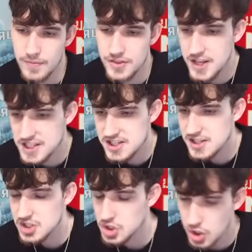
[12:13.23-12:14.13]

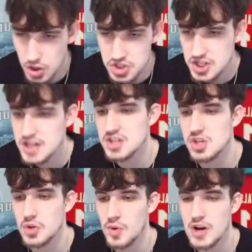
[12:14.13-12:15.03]
This starts to get
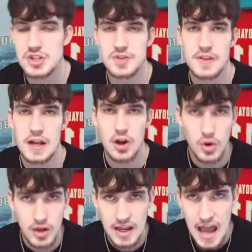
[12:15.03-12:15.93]
to the range of like,
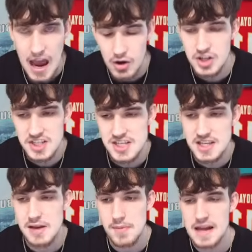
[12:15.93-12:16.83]
okay, how does
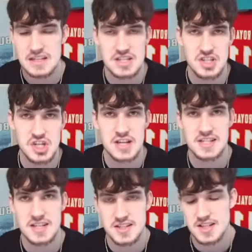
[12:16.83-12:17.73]
he get past the
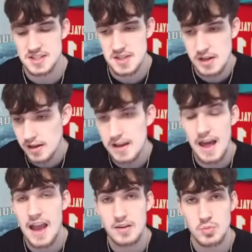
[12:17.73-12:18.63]
Jets at 16?
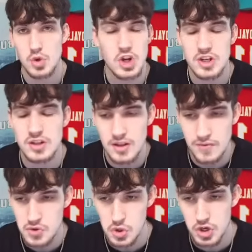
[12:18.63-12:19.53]
And I couldn't
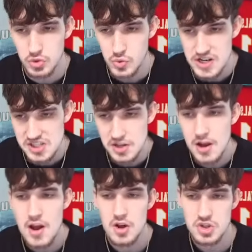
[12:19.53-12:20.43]
give you a good reason.
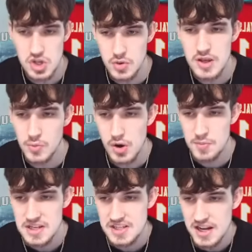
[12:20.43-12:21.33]
So he will
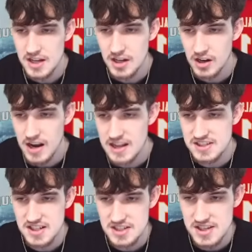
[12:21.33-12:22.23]
be taken here
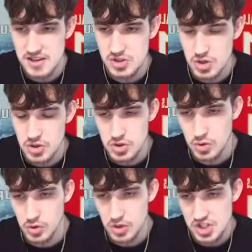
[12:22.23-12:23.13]
at 16 to the New
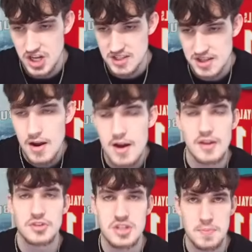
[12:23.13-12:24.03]
York Jets,
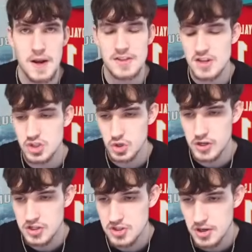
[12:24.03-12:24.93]
despite the
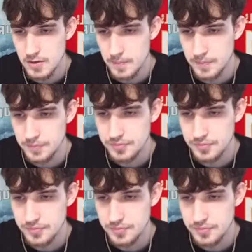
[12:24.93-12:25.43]
injury concern.